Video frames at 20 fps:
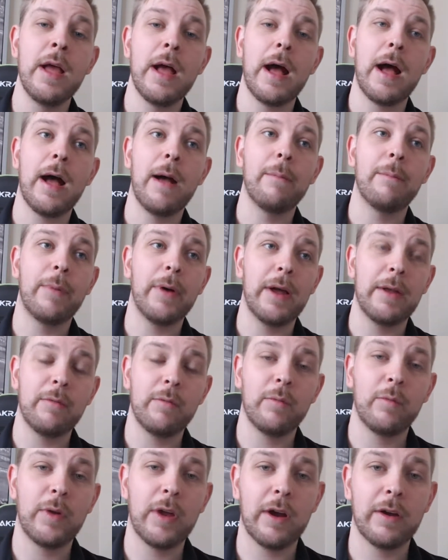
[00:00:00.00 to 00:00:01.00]

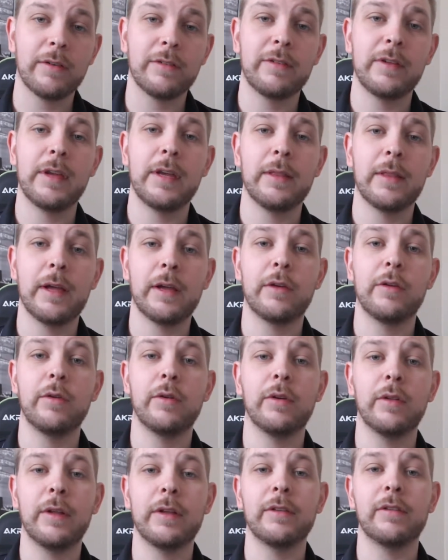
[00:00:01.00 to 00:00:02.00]
But we are seeing that
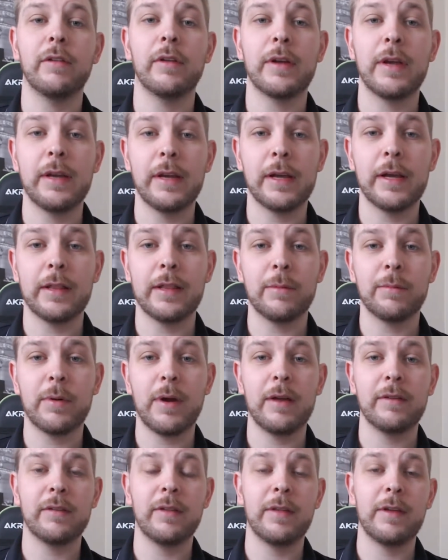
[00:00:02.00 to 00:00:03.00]
Google is looking to cut the
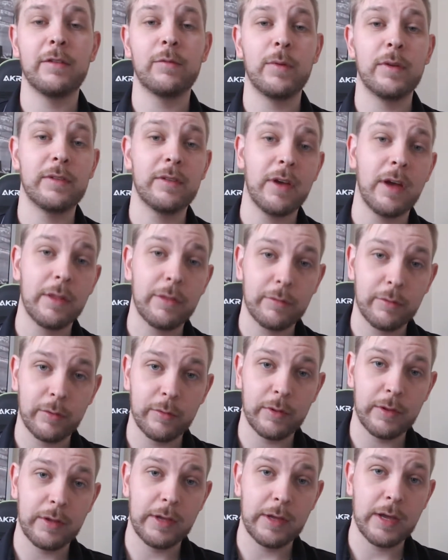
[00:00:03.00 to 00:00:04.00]
price on these. We saw it
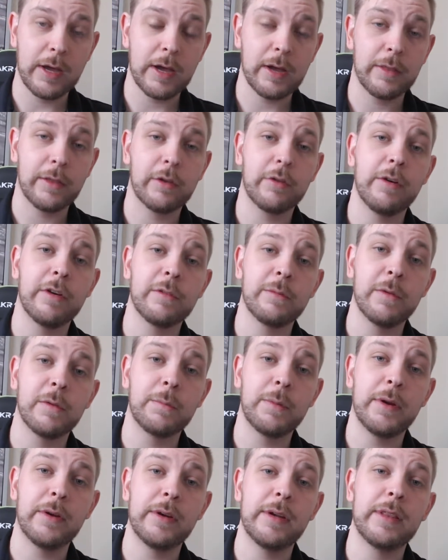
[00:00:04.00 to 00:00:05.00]
through the Christmas
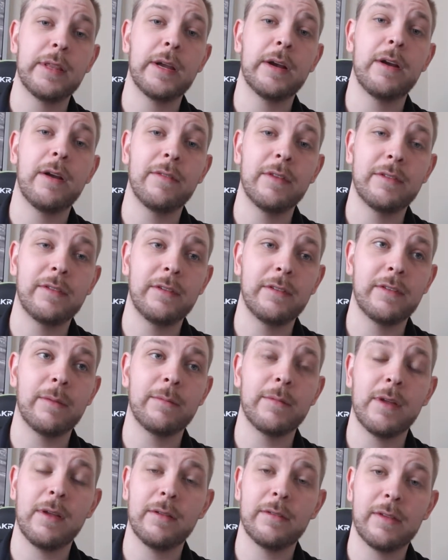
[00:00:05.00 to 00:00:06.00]
period there. Obviously,
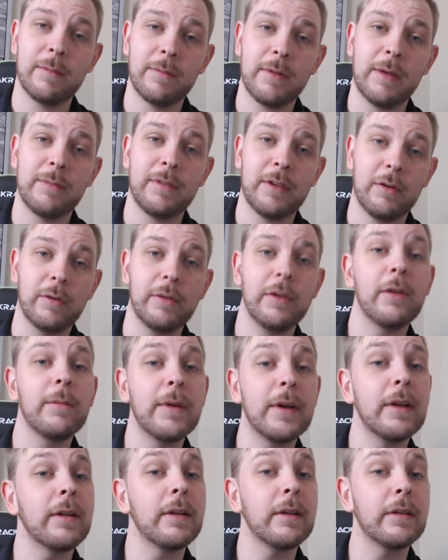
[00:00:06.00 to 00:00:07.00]
sometimes they're a little
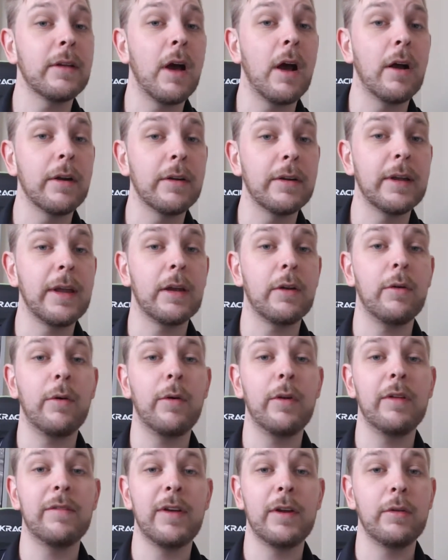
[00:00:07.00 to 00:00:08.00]
bit hard to get a
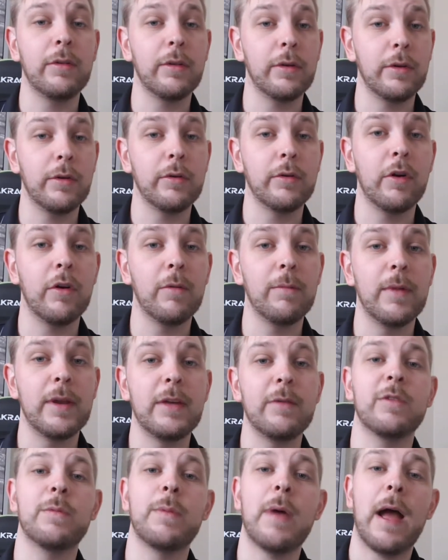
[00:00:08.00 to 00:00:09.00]
hold of. I know the Google Home
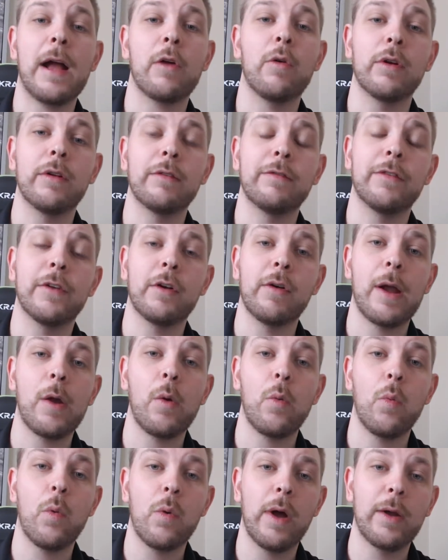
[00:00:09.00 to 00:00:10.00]
Mini was back ordered for
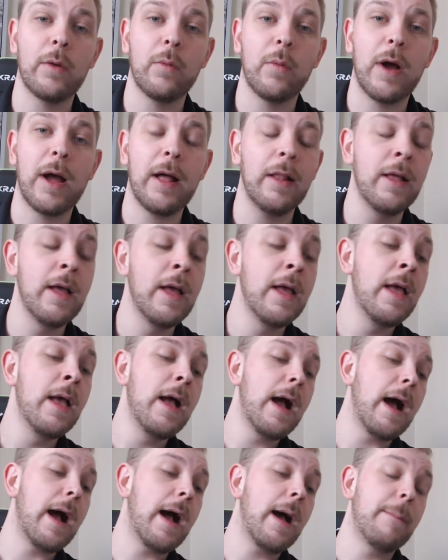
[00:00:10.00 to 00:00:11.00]
quite a while,
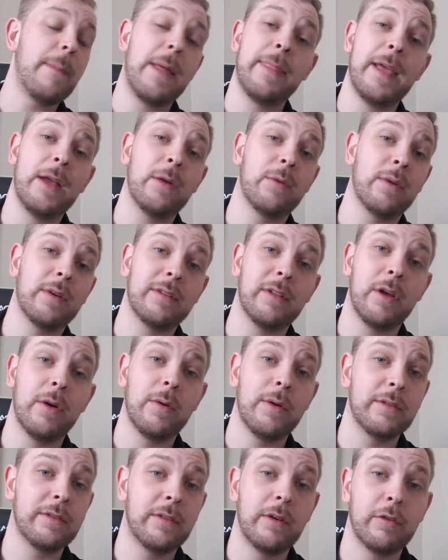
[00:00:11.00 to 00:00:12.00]
and they were as
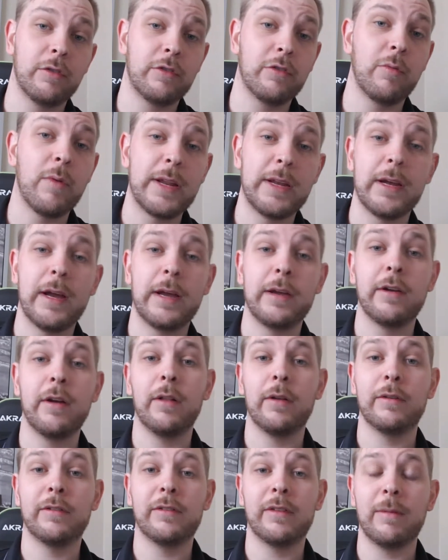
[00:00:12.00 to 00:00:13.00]
low as
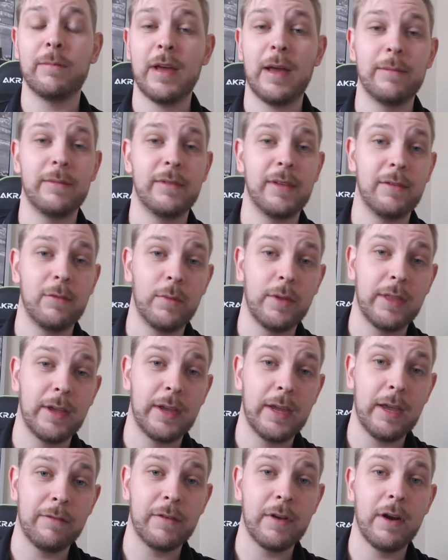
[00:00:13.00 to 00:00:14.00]
$29, sometimes even with a
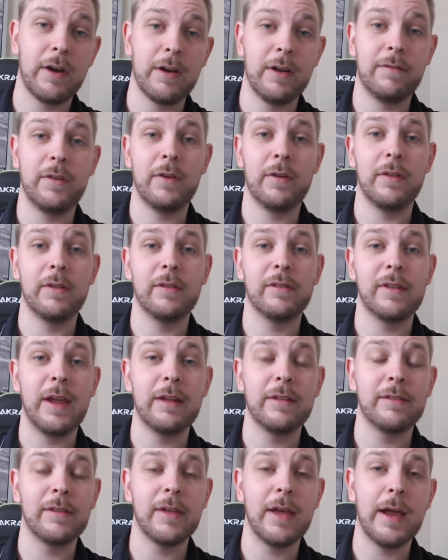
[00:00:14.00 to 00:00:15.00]
gift card if you're in the
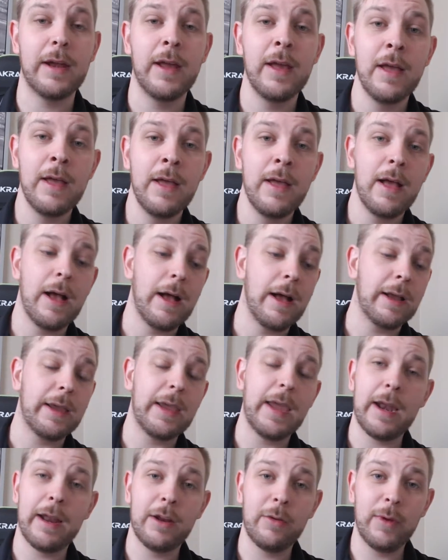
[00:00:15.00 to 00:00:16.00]
States side.
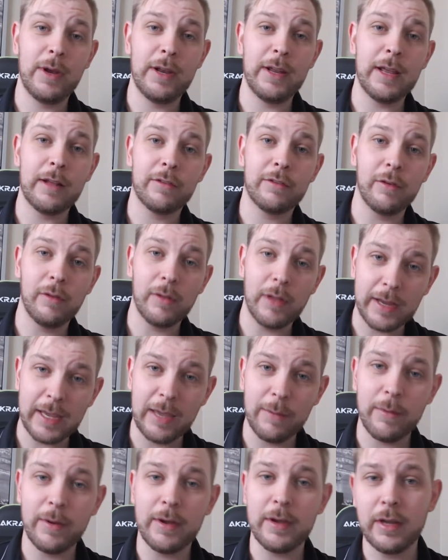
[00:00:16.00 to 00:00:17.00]
Canada, we didn't get so
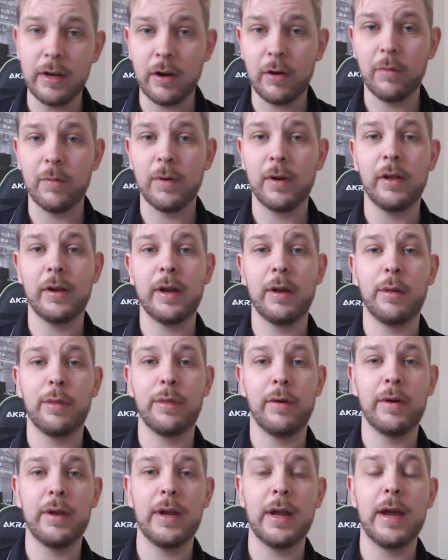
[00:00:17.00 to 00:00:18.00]
lucky, but we're looking
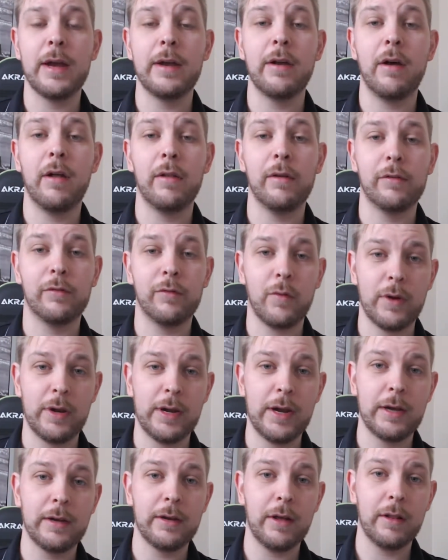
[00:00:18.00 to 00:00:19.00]
$39,
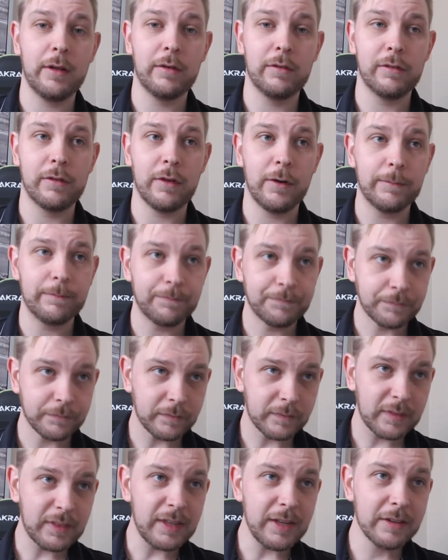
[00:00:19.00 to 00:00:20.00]
$49, so
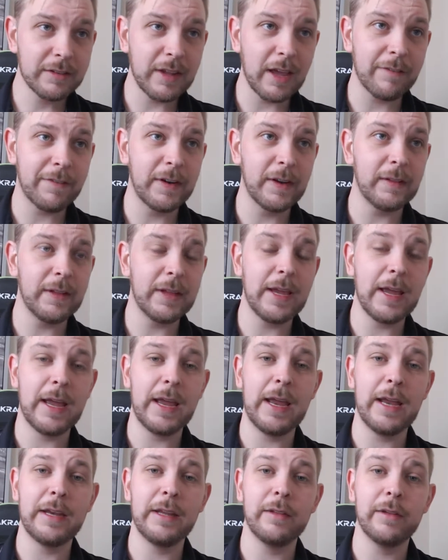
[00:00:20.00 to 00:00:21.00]
definitely a
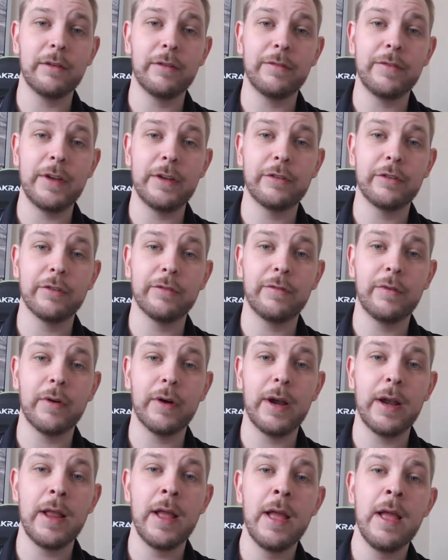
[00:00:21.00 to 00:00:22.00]
handy little feature
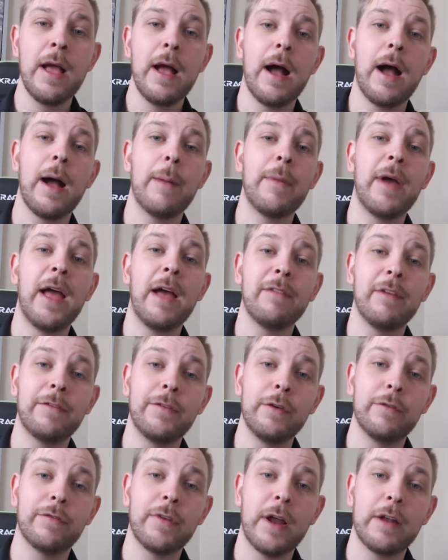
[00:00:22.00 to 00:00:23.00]
for it. I have a
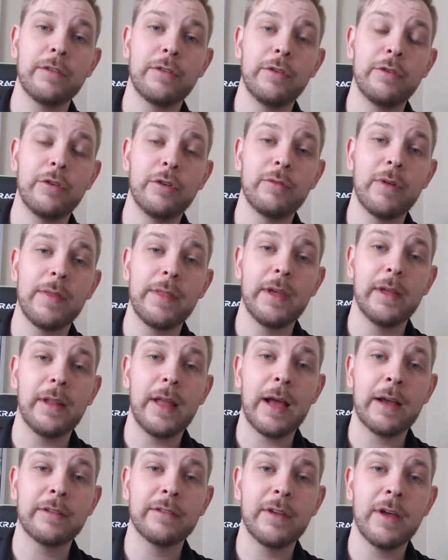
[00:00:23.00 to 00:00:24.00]
few friends who do run the
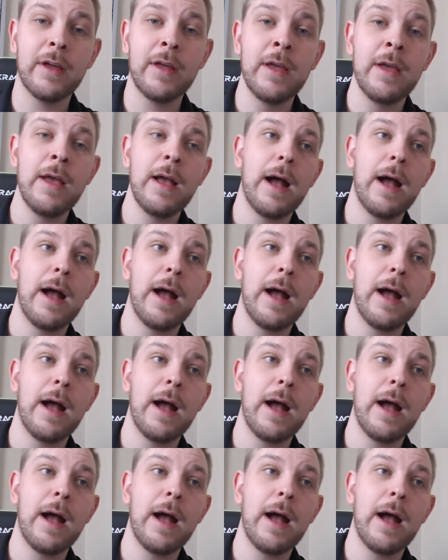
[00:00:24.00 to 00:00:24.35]
Alexa.